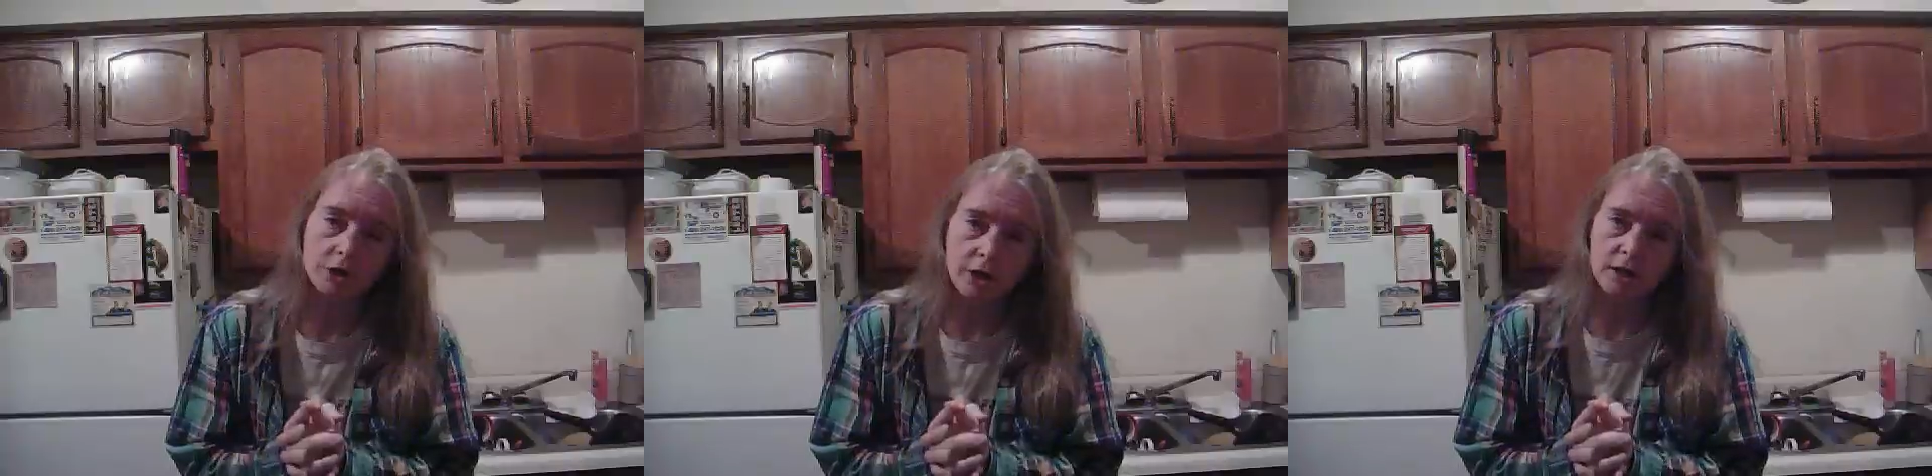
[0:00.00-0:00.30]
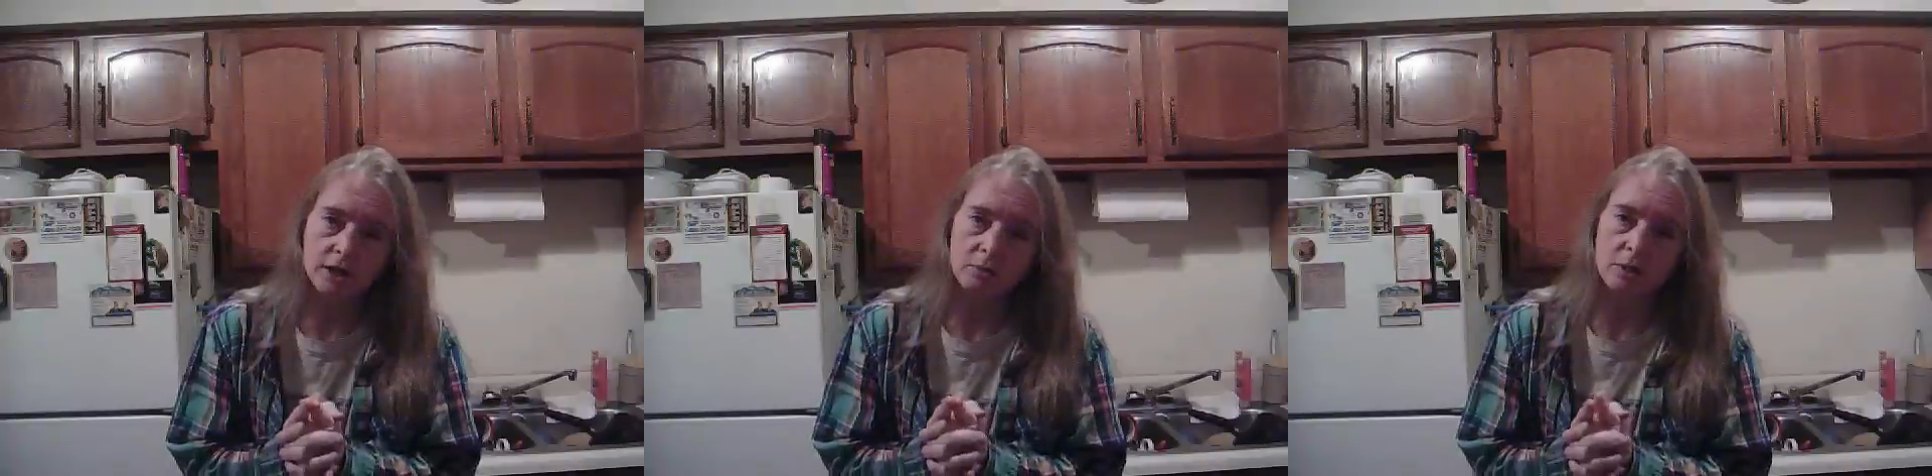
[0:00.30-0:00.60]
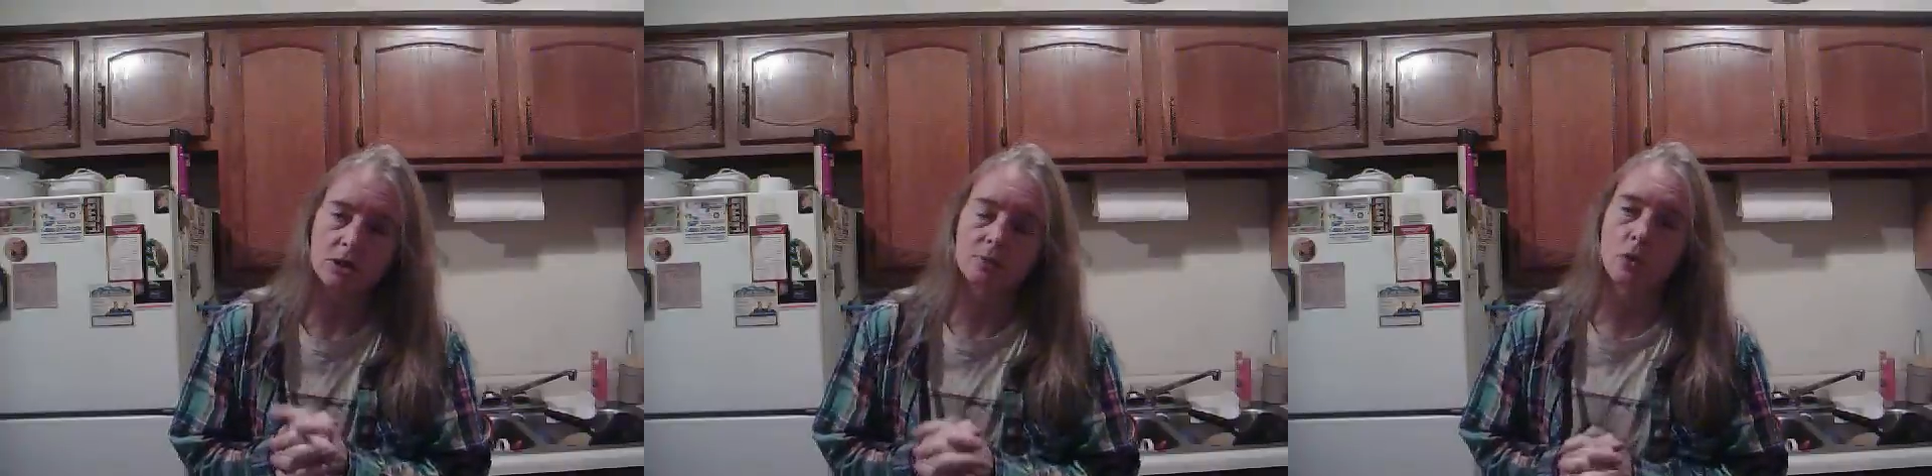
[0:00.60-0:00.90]
contacting
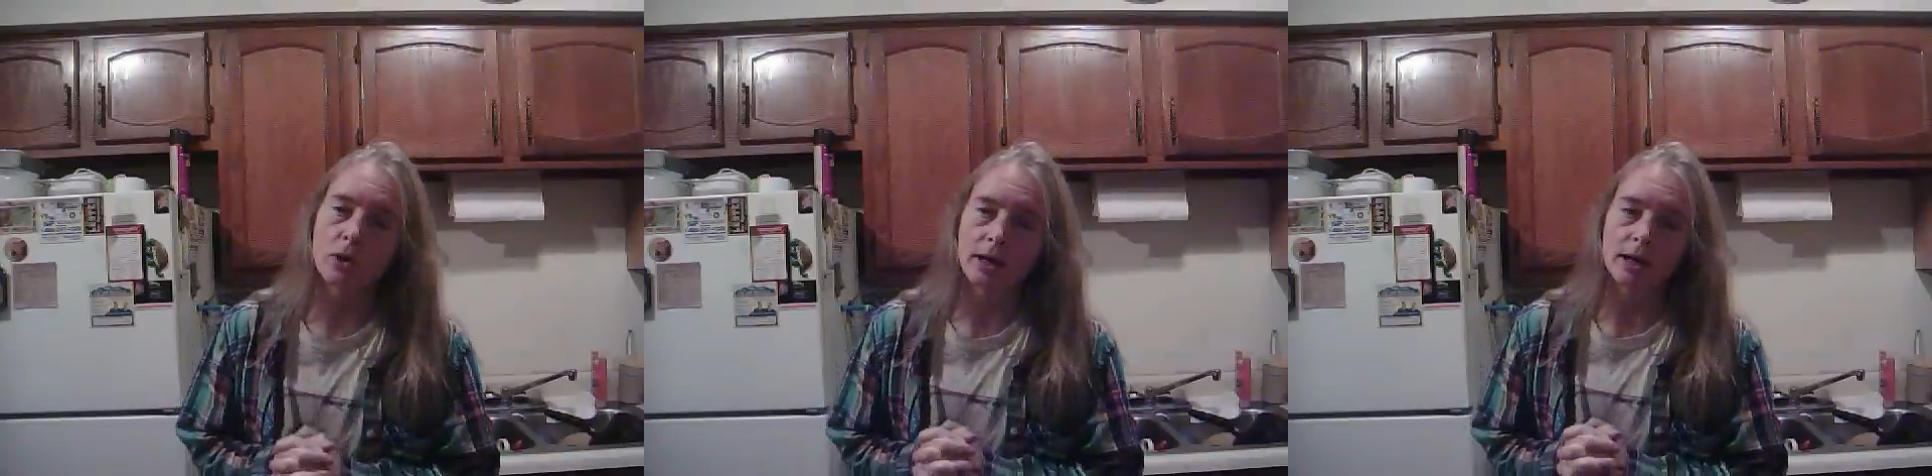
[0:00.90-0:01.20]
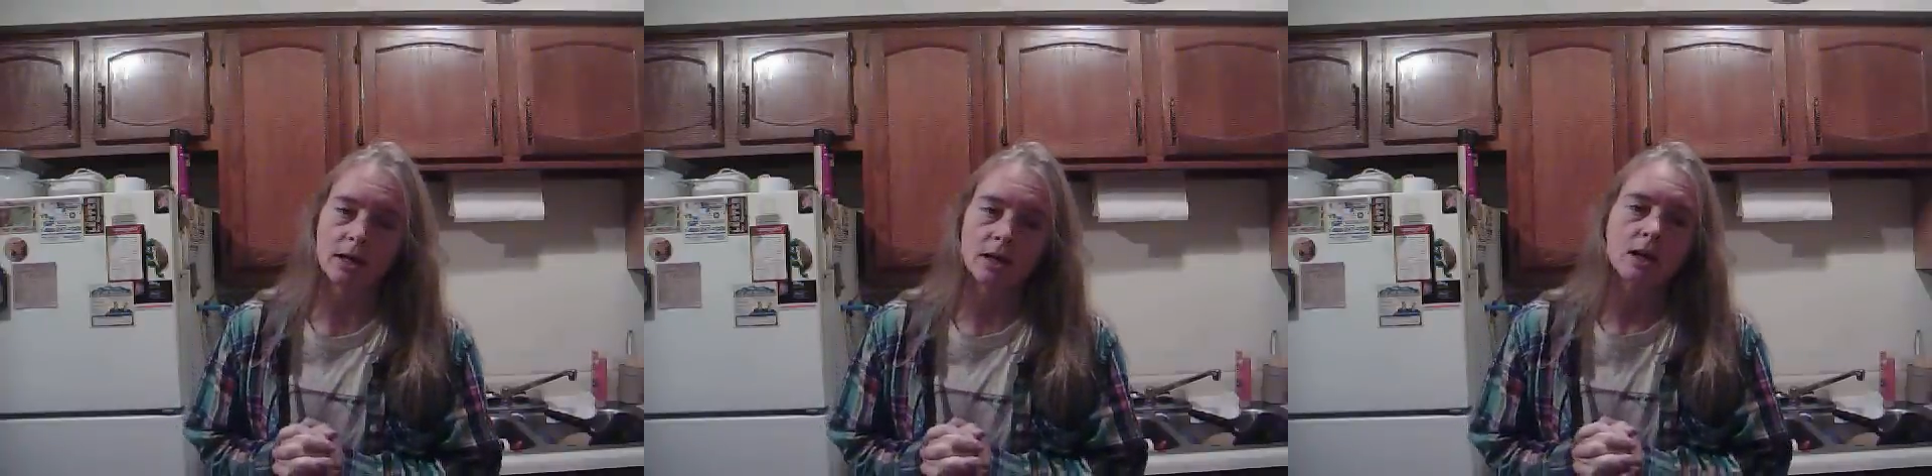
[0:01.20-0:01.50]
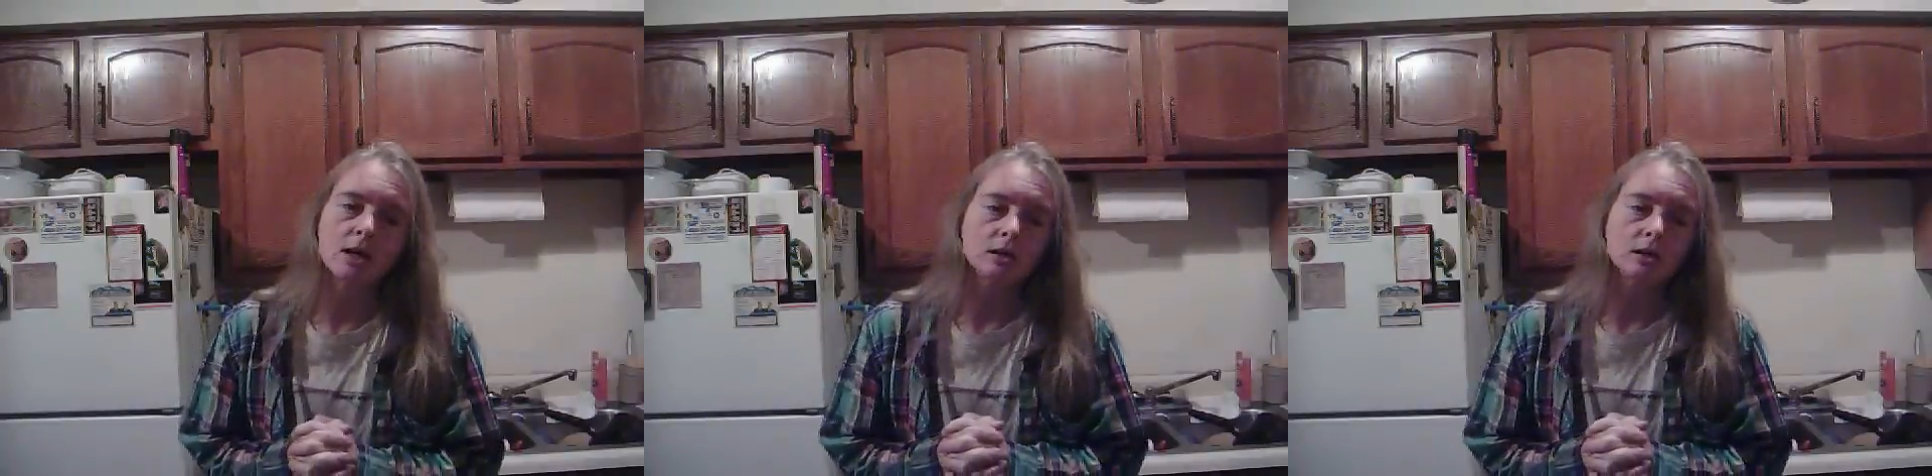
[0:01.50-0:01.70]
me this morning and